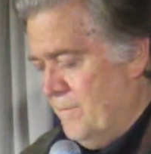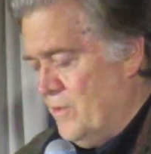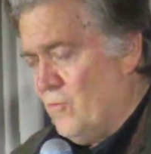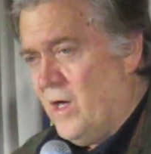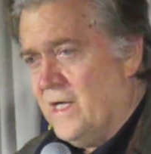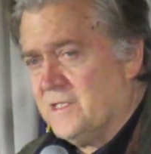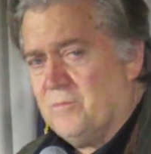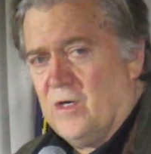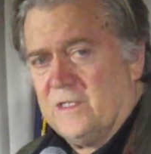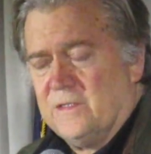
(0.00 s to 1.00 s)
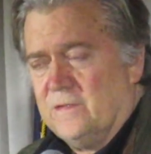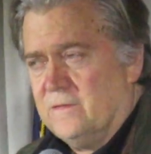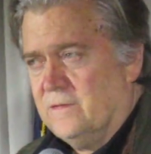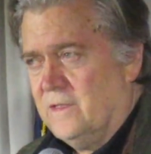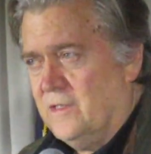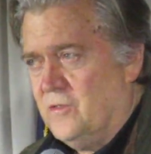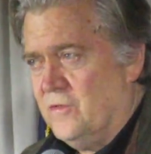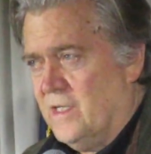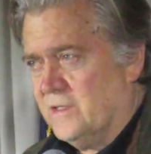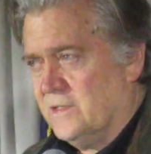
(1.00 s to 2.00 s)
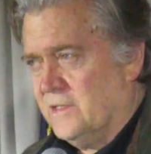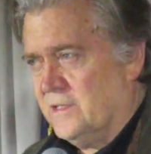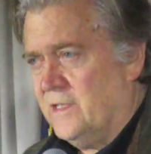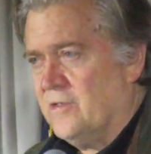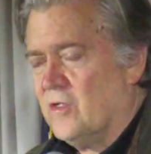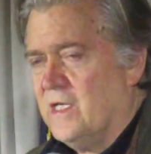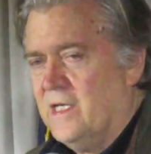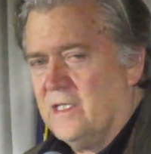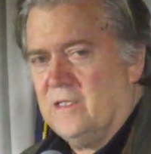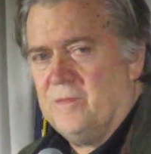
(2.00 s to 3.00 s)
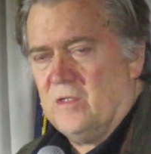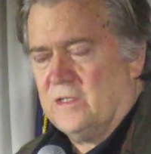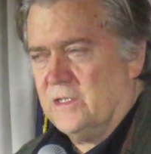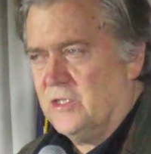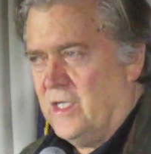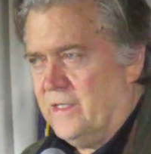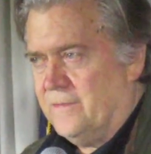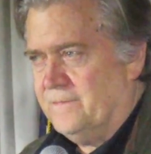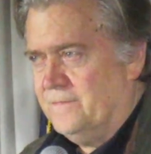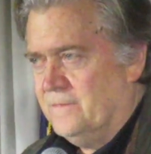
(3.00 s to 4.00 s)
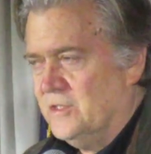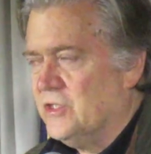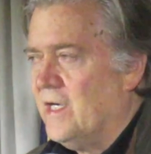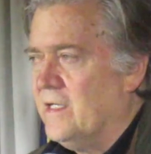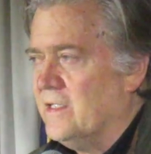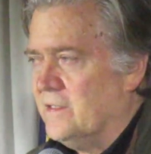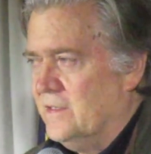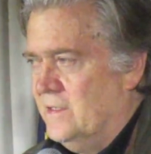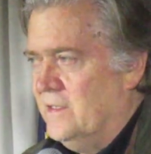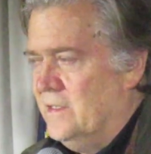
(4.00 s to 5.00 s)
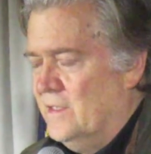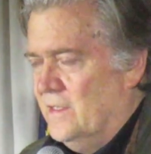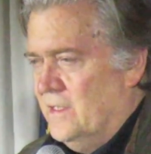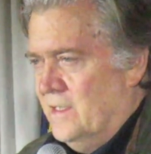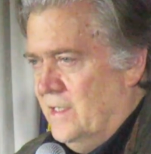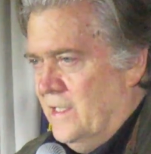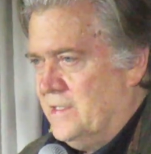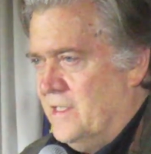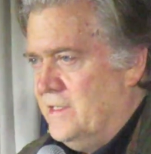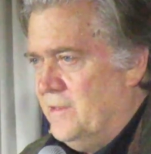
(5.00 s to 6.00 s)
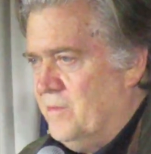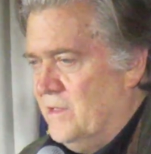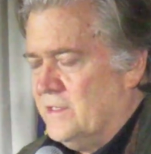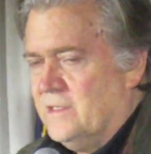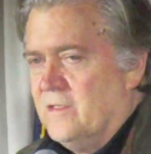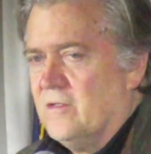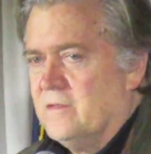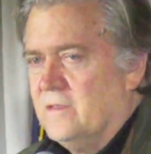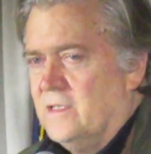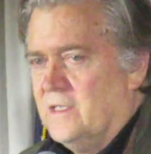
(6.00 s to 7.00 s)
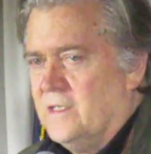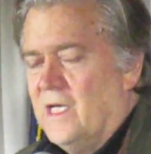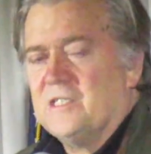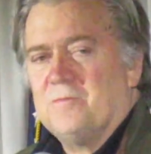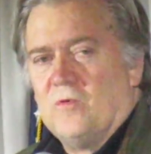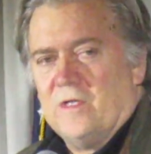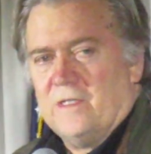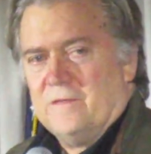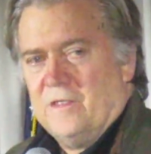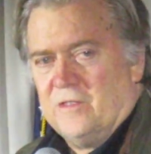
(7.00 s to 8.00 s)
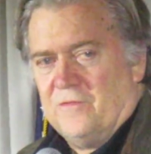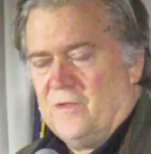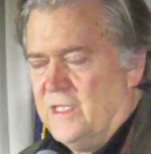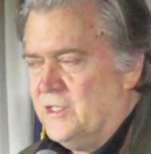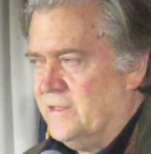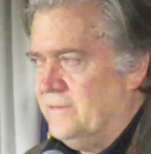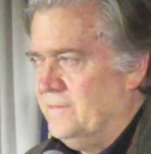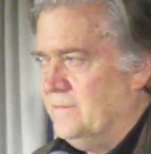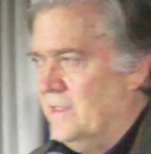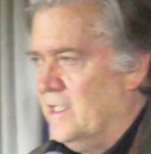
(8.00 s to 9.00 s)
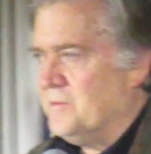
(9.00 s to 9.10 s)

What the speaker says: But why is Brexit in 2016? They're connected because of China. China, they're exporting their deflation and